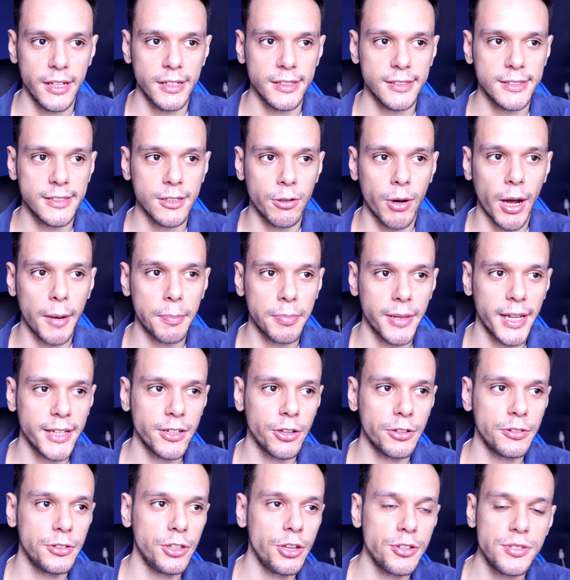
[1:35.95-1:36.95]
So I plan
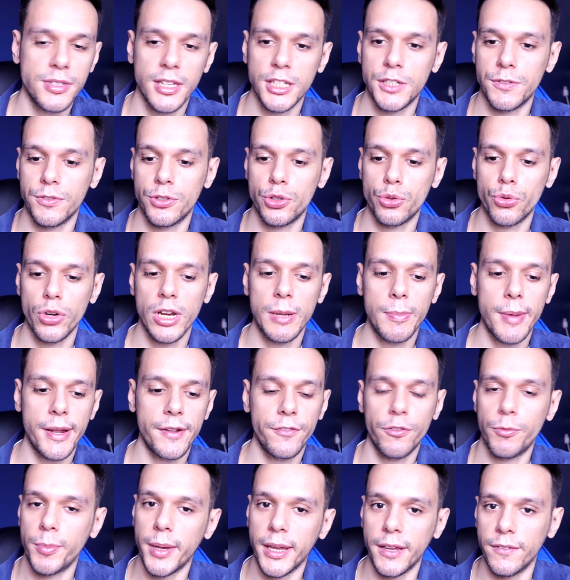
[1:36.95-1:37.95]
on using this for
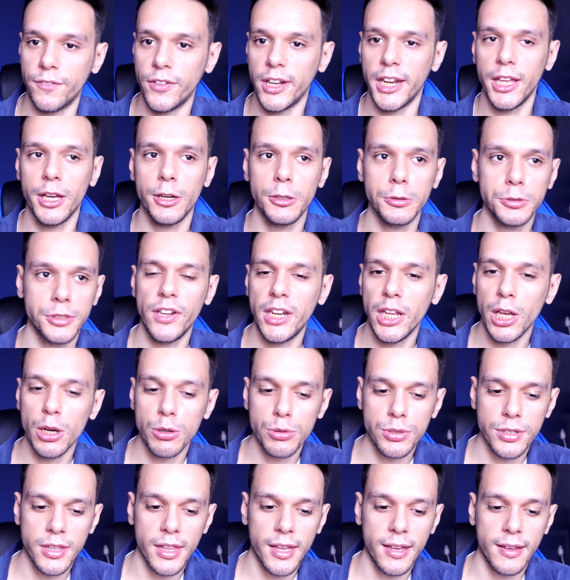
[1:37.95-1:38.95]
streaming, for making
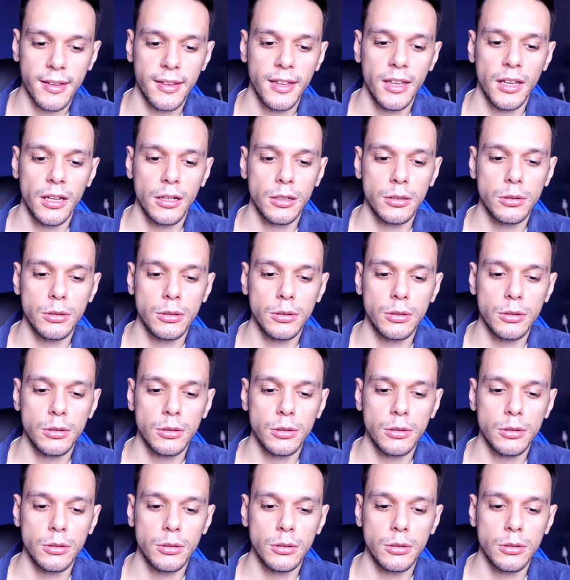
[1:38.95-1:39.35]
videos that